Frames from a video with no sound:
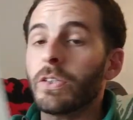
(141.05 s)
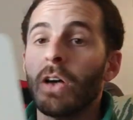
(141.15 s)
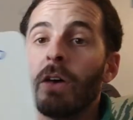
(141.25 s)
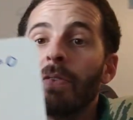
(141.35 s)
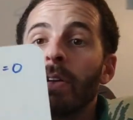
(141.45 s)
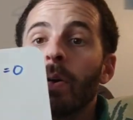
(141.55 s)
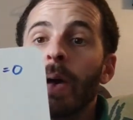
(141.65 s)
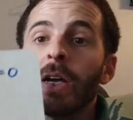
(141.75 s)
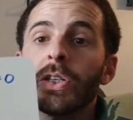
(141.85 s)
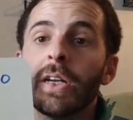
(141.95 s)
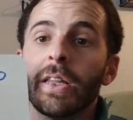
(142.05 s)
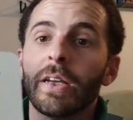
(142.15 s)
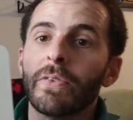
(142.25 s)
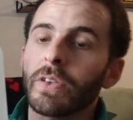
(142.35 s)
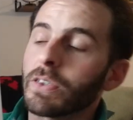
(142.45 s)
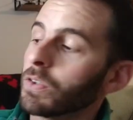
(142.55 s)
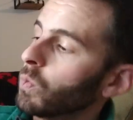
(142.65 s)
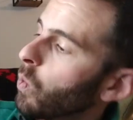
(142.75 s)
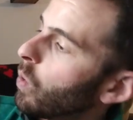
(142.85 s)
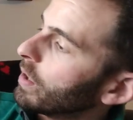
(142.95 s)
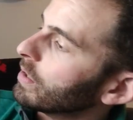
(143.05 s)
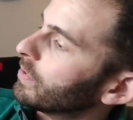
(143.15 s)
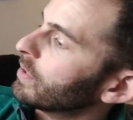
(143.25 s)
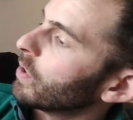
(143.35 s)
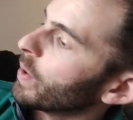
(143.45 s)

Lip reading: solve the equation, and they give us this wonderful